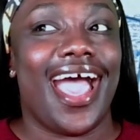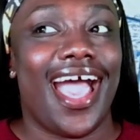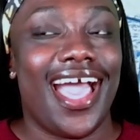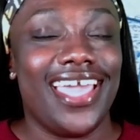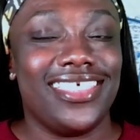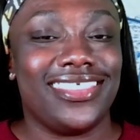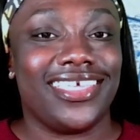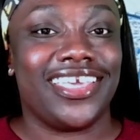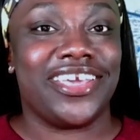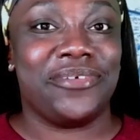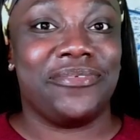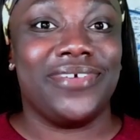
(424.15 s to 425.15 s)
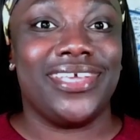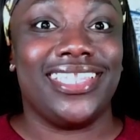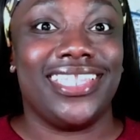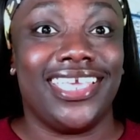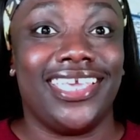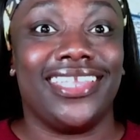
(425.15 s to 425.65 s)
I think we
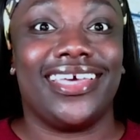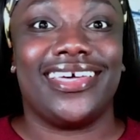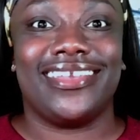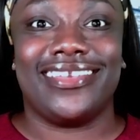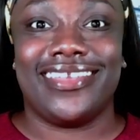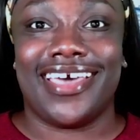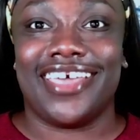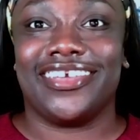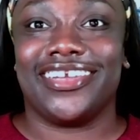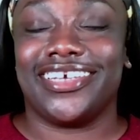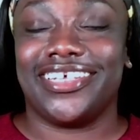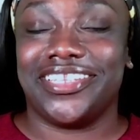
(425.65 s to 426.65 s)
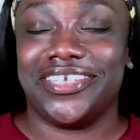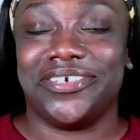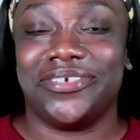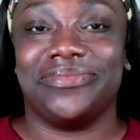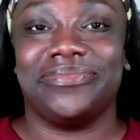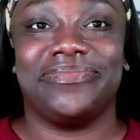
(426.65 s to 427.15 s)
need another
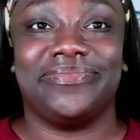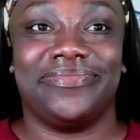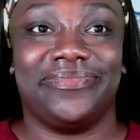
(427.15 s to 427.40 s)
clue.